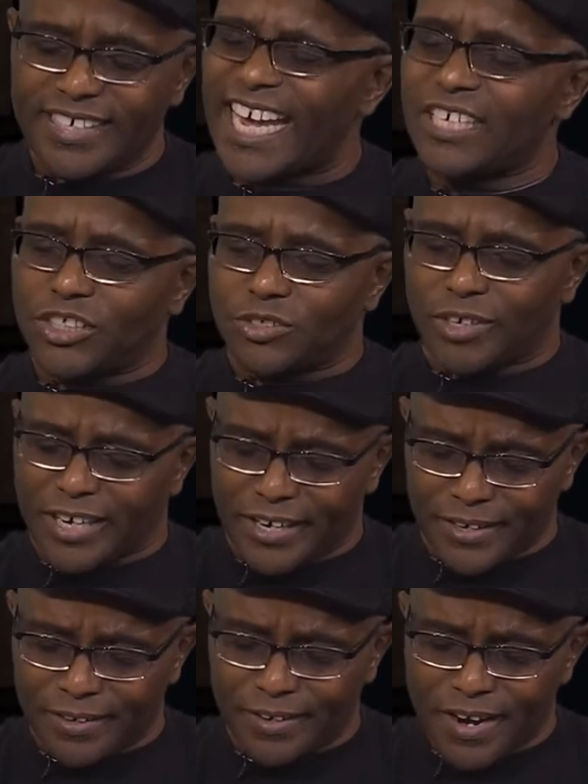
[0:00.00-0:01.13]
Can't you
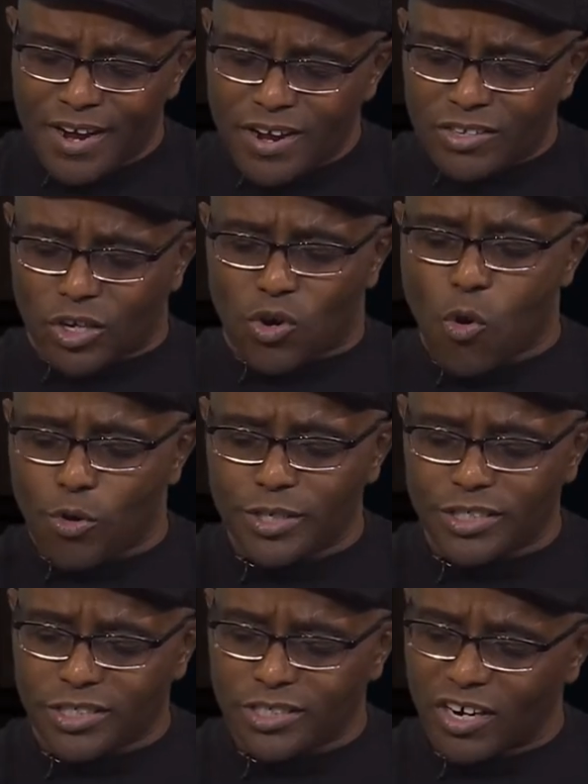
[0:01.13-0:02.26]
hear the
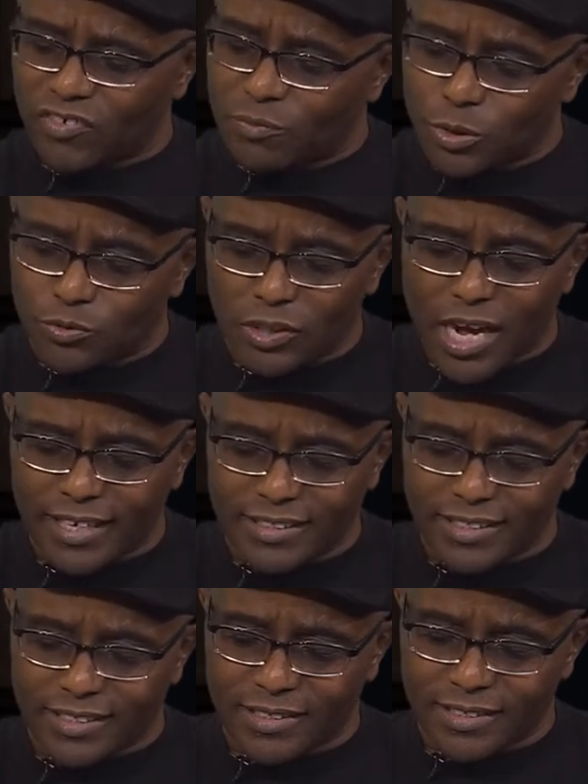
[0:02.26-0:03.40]
chorus of moonlight?